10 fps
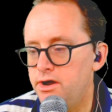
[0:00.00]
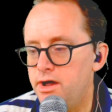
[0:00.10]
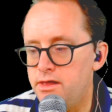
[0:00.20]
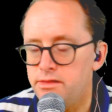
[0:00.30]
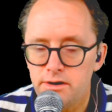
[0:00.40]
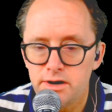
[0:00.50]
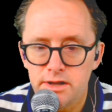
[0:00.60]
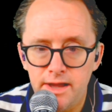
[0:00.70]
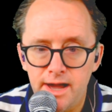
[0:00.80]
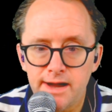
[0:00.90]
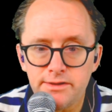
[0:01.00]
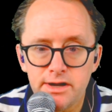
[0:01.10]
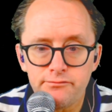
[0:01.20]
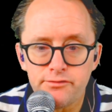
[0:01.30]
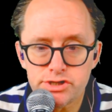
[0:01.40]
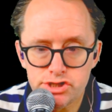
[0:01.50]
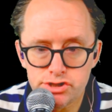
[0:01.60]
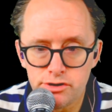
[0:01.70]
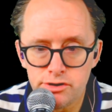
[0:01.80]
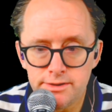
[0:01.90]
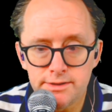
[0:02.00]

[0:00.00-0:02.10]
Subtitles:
And they act like for sure